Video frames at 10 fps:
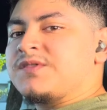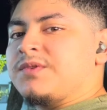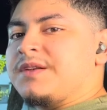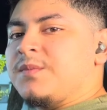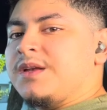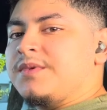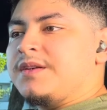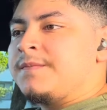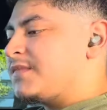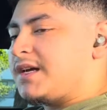a week,
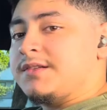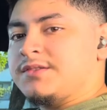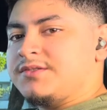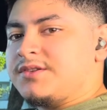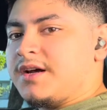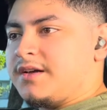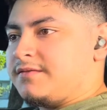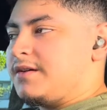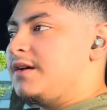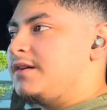maybe. I do drive
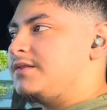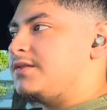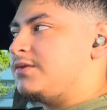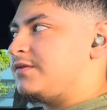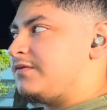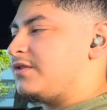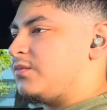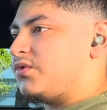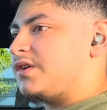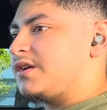to and
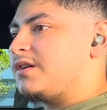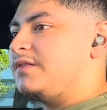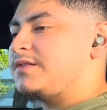from work,